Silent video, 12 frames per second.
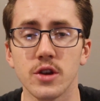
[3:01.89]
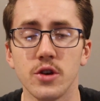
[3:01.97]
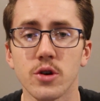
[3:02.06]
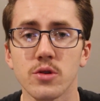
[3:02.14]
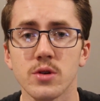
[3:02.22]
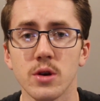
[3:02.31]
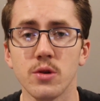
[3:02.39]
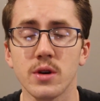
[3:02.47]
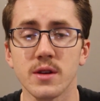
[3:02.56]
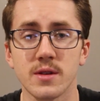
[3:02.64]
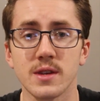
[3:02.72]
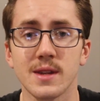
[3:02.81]
you
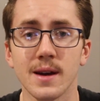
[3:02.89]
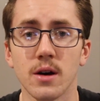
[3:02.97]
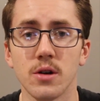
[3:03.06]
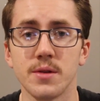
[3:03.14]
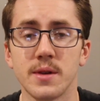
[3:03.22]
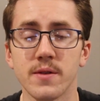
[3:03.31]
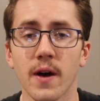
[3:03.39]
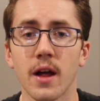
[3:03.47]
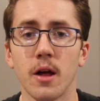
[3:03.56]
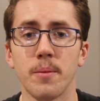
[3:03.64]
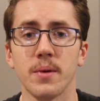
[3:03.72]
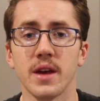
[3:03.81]
can still
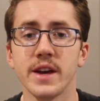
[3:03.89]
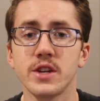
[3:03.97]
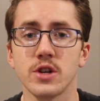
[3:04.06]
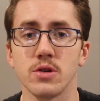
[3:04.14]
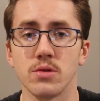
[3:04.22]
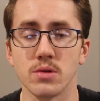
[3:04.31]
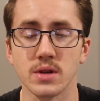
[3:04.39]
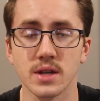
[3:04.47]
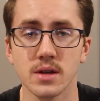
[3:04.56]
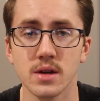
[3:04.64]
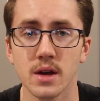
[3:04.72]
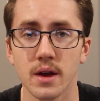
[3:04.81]
develop issues